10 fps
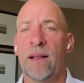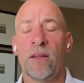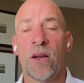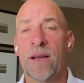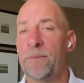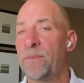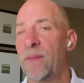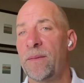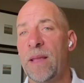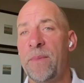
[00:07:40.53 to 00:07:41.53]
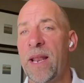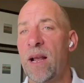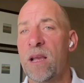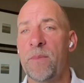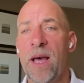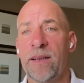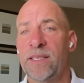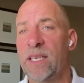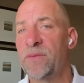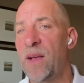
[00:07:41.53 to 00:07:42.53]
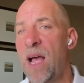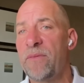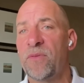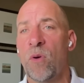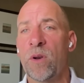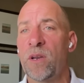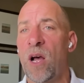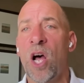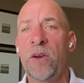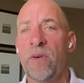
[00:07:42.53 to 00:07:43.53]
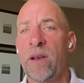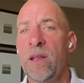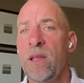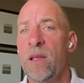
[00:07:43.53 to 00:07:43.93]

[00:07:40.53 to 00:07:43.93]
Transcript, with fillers: look, they may not come out at 6'5", throwing 100,